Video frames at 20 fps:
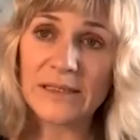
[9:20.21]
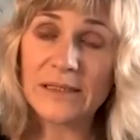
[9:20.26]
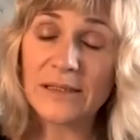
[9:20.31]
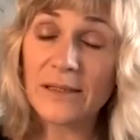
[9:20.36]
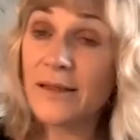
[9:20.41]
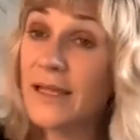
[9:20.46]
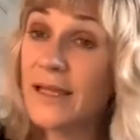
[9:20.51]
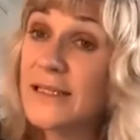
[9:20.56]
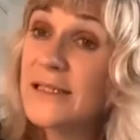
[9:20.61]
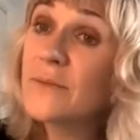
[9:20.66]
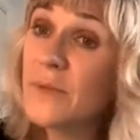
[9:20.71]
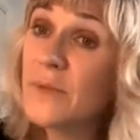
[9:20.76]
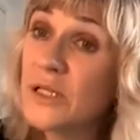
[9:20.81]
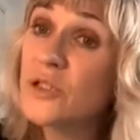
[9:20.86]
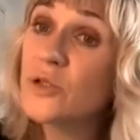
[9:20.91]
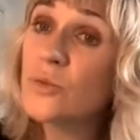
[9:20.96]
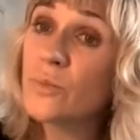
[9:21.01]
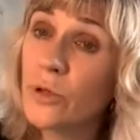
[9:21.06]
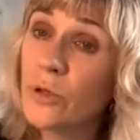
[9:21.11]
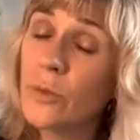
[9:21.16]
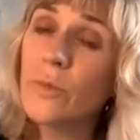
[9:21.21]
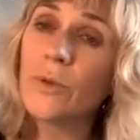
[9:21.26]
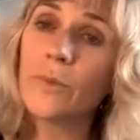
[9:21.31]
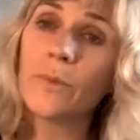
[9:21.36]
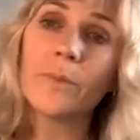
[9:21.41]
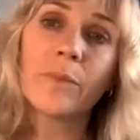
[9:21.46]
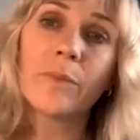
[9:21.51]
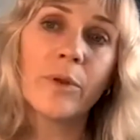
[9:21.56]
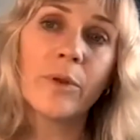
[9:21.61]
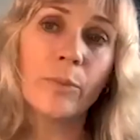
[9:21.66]
So that's a major
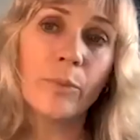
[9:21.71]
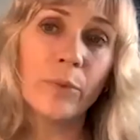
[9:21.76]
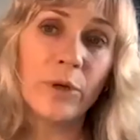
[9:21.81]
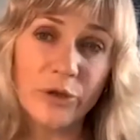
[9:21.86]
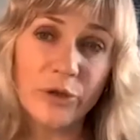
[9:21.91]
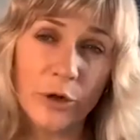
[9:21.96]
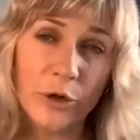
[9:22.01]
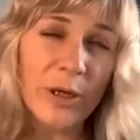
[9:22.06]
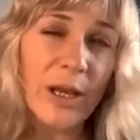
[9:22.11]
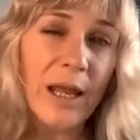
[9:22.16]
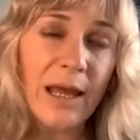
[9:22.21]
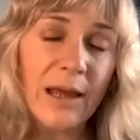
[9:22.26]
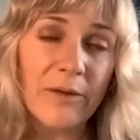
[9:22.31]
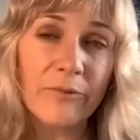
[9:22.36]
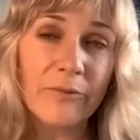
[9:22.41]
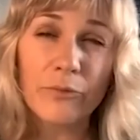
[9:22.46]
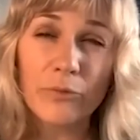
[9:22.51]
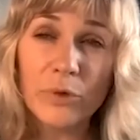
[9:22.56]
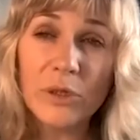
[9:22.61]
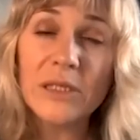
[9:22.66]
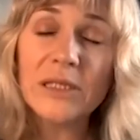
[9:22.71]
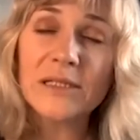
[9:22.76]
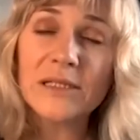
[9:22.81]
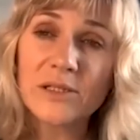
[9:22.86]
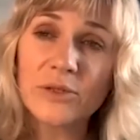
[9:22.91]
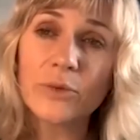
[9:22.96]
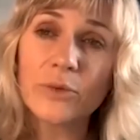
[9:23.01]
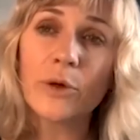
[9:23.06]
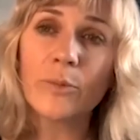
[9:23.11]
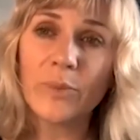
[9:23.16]
problem, that we don't have really
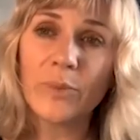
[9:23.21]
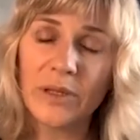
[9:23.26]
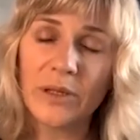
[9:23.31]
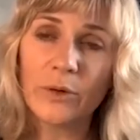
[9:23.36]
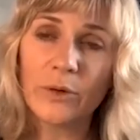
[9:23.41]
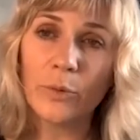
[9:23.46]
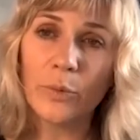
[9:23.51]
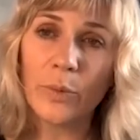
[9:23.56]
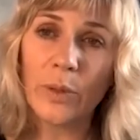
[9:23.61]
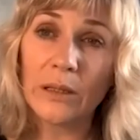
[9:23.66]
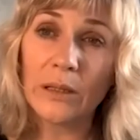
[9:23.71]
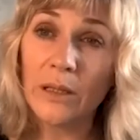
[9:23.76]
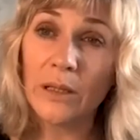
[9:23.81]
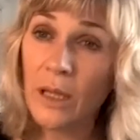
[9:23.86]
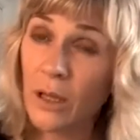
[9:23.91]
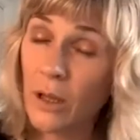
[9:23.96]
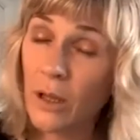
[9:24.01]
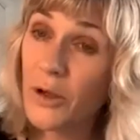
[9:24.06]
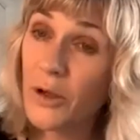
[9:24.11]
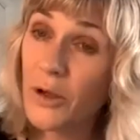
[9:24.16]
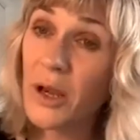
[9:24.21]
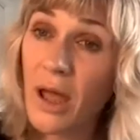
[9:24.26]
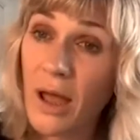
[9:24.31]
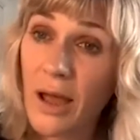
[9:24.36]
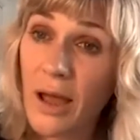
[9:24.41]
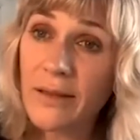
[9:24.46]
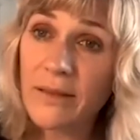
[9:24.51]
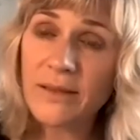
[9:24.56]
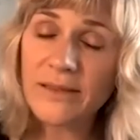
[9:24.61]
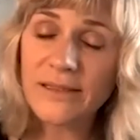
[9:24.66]
strong political will on
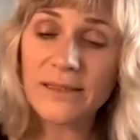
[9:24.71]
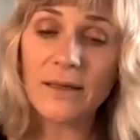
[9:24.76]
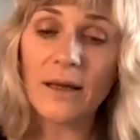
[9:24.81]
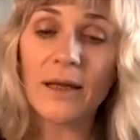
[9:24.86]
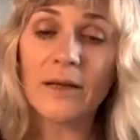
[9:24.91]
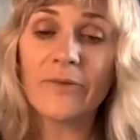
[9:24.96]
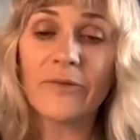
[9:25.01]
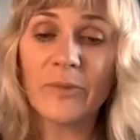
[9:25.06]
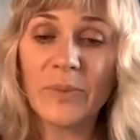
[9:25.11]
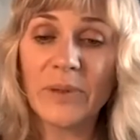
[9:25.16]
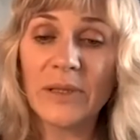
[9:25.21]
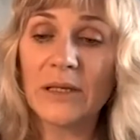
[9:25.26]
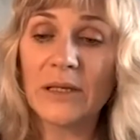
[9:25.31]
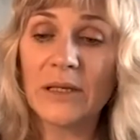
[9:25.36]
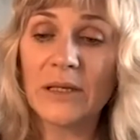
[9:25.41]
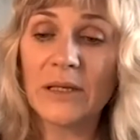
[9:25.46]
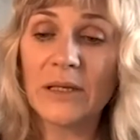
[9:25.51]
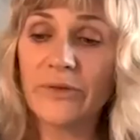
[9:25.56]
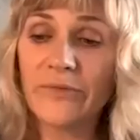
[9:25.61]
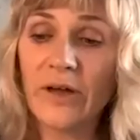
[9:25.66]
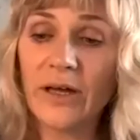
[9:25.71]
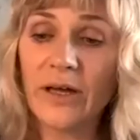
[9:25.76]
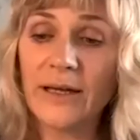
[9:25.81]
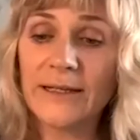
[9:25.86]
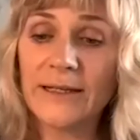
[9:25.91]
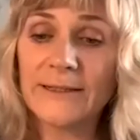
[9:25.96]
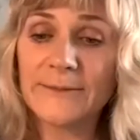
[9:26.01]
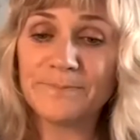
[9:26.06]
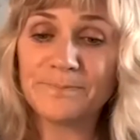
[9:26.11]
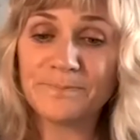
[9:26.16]
either side of the political
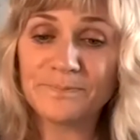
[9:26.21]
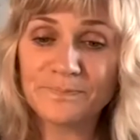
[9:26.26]
divide.